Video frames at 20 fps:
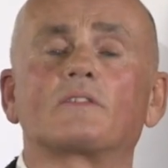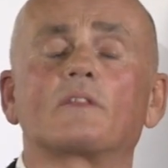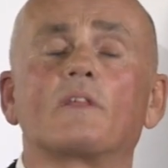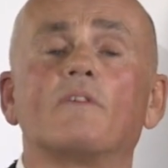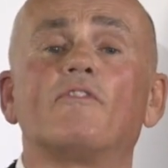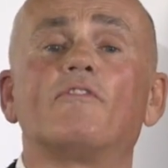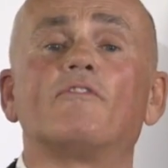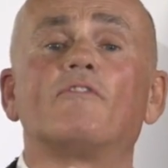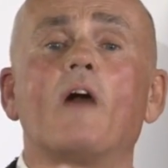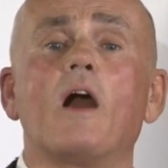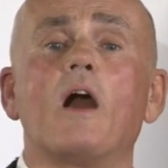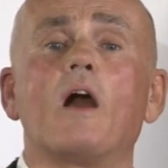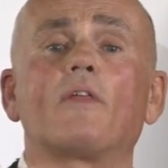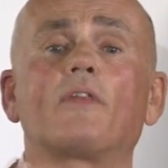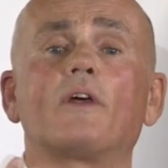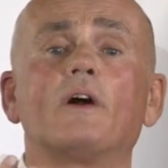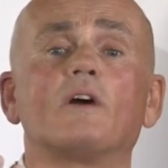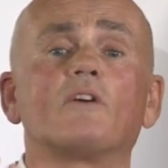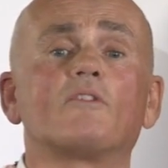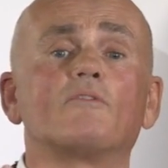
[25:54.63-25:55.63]
the father
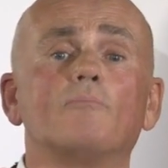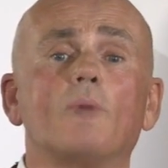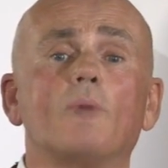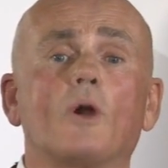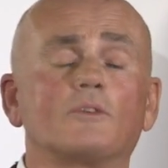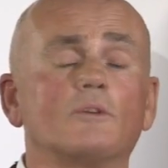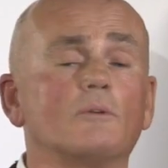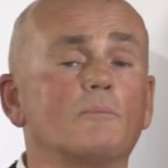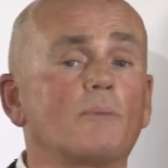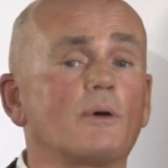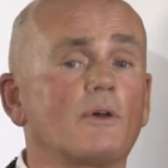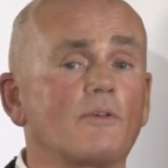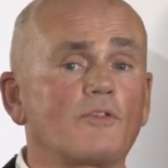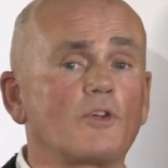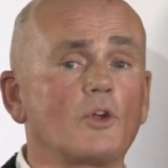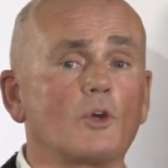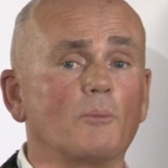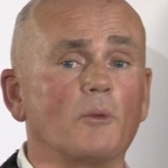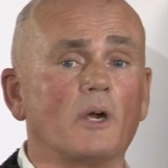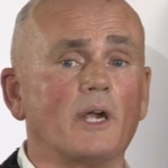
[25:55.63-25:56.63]
of modern
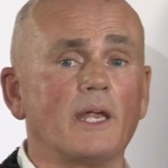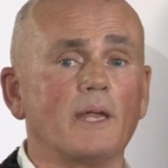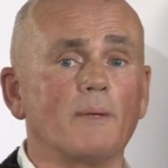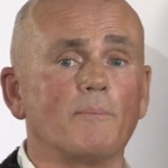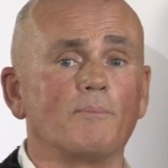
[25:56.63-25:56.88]
perfumery.